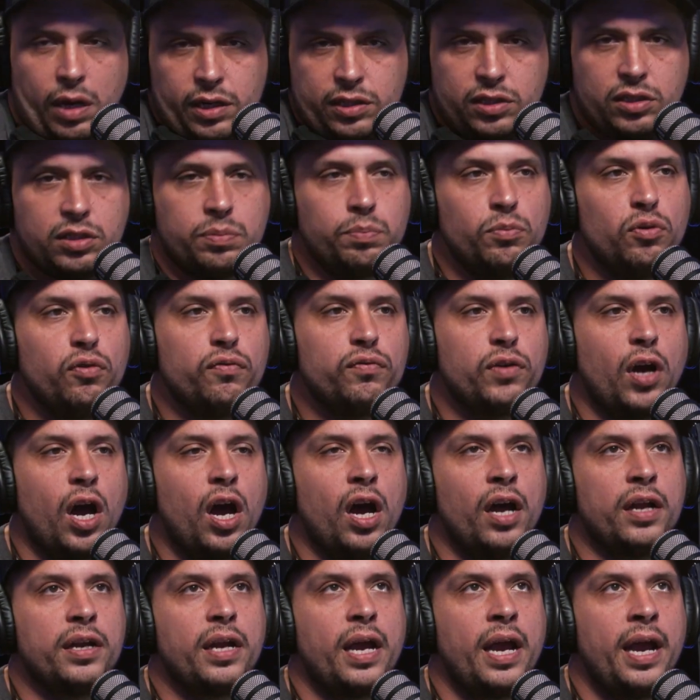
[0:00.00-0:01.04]
So I just moved
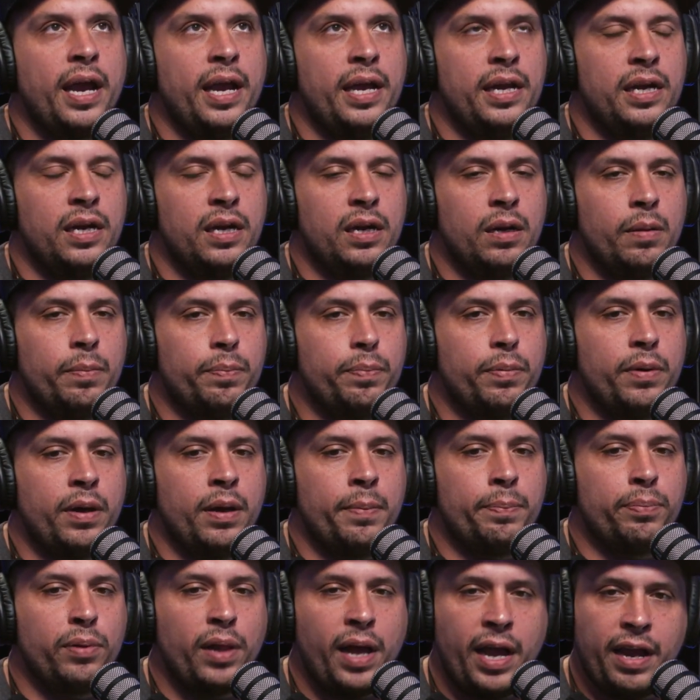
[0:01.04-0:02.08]
on. I ended up
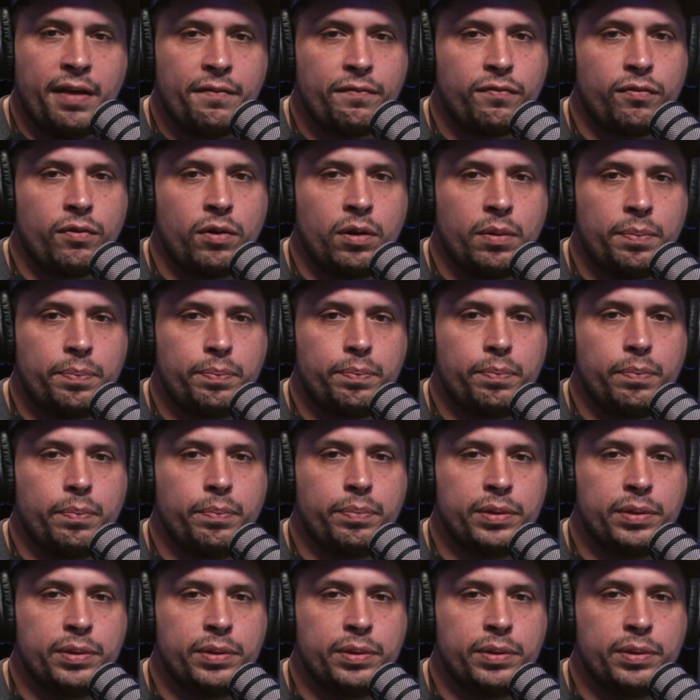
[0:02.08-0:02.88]
applying for a